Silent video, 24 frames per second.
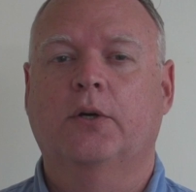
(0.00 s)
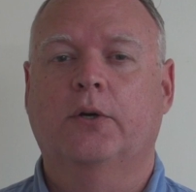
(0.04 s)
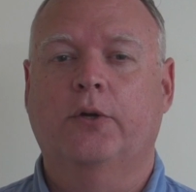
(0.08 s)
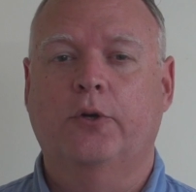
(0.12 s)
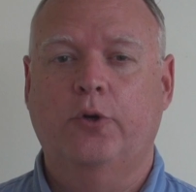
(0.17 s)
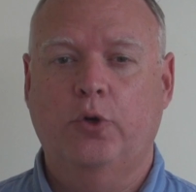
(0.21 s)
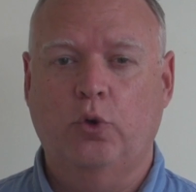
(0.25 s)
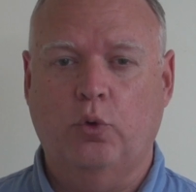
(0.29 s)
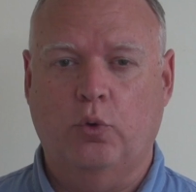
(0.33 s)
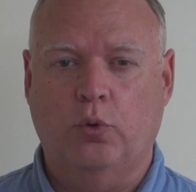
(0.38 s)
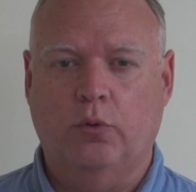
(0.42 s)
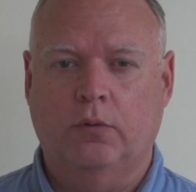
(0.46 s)

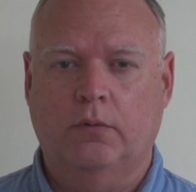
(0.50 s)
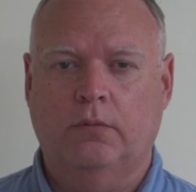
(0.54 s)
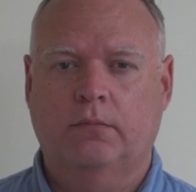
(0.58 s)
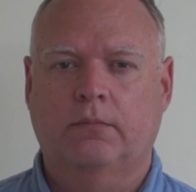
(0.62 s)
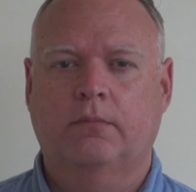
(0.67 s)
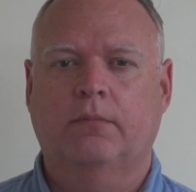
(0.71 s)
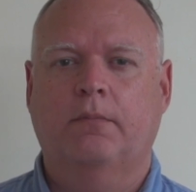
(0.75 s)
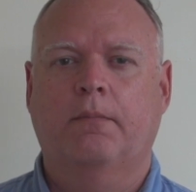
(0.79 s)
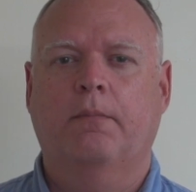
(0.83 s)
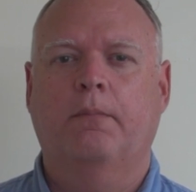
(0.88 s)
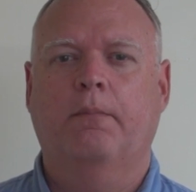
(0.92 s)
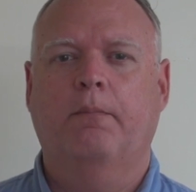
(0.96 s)
Noon,
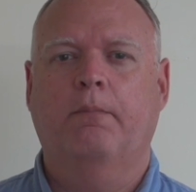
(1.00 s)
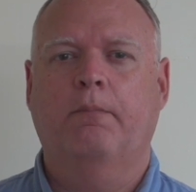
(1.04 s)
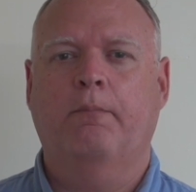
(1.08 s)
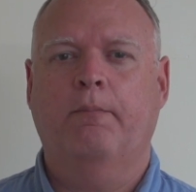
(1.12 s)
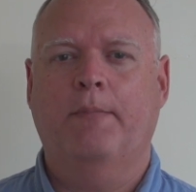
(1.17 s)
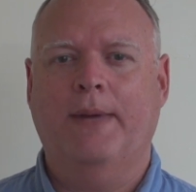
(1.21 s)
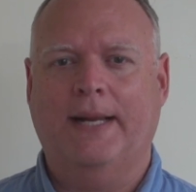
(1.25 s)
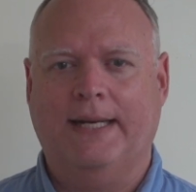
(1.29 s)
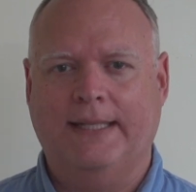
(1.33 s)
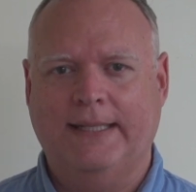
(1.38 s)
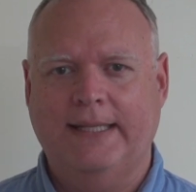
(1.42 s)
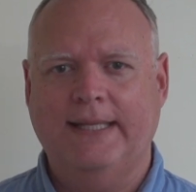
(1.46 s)

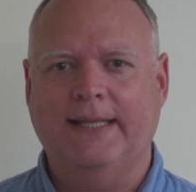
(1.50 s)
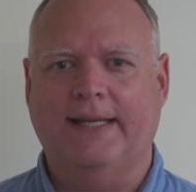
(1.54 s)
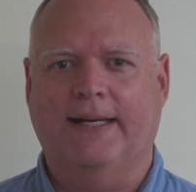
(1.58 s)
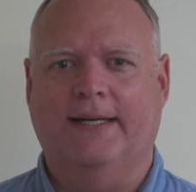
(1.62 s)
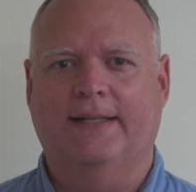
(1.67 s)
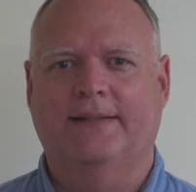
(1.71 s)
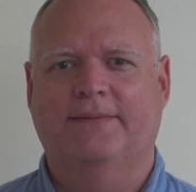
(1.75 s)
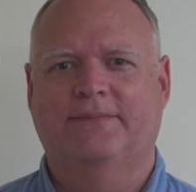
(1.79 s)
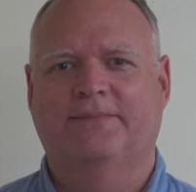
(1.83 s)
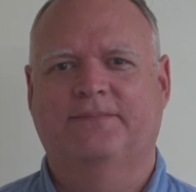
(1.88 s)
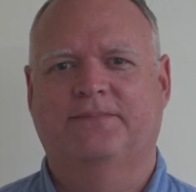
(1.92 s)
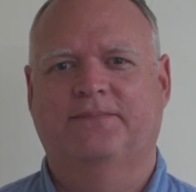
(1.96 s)
merdia,
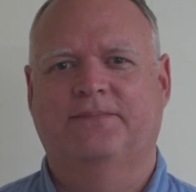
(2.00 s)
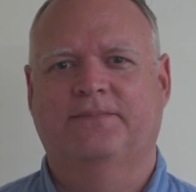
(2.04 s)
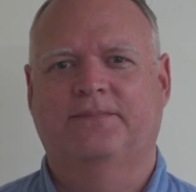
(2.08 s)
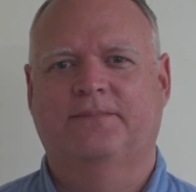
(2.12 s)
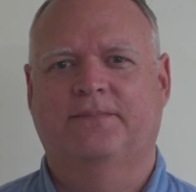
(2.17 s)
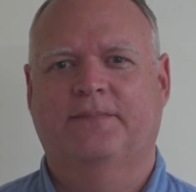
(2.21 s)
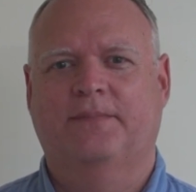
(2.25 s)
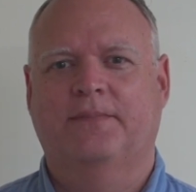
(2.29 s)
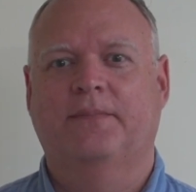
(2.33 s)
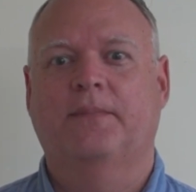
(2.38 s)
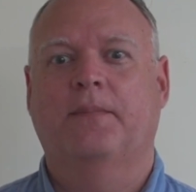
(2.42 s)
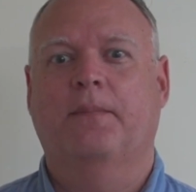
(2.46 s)

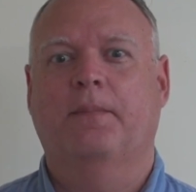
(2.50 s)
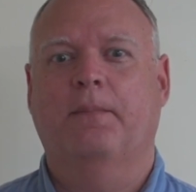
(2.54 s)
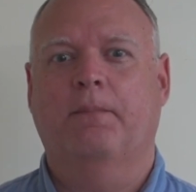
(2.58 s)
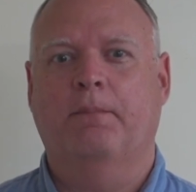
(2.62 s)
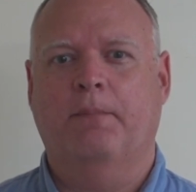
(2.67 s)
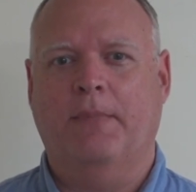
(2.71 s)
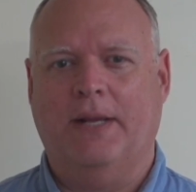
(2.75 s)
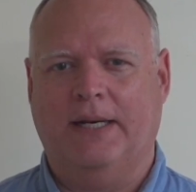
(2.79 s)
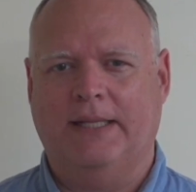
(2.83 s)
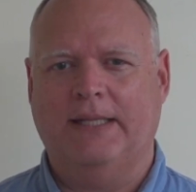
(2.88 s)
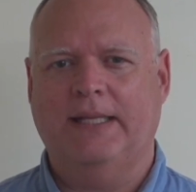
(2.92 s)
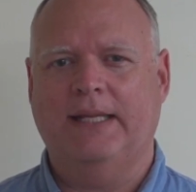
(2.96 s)

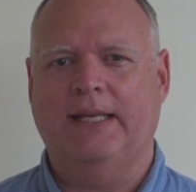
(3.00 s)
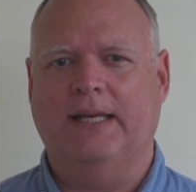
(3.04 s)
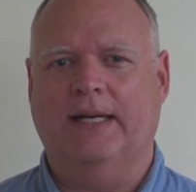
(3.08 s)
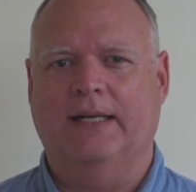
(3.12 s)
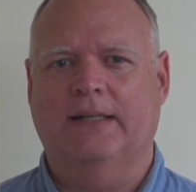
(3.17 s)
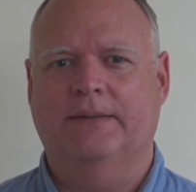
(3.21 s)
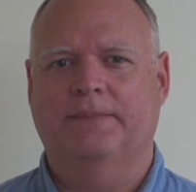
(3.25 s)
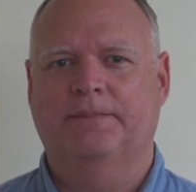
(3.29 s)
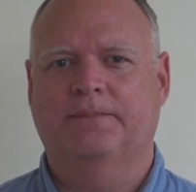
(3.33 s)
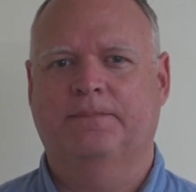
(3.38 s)
merdia.